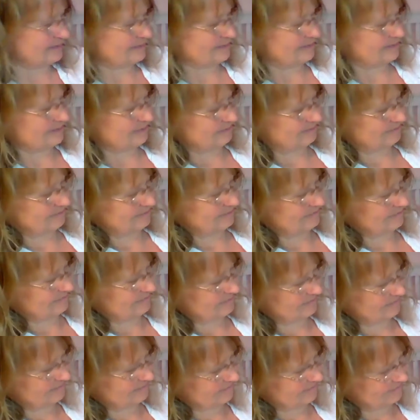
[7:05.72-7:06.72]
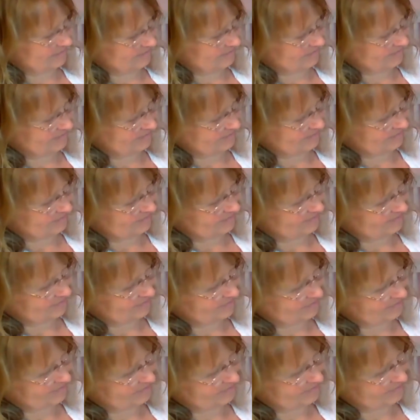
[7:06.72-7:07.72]

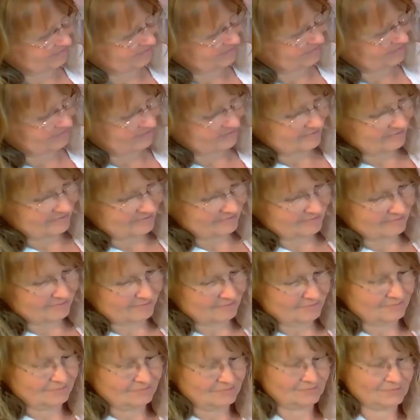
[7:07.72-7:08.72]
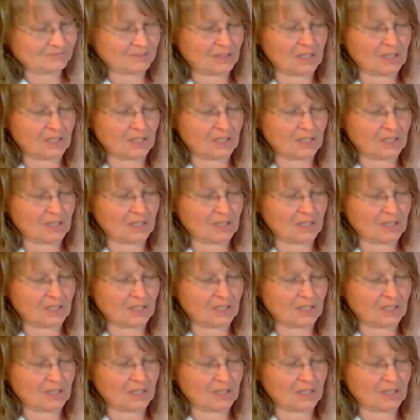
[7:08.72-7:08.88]
[no speech]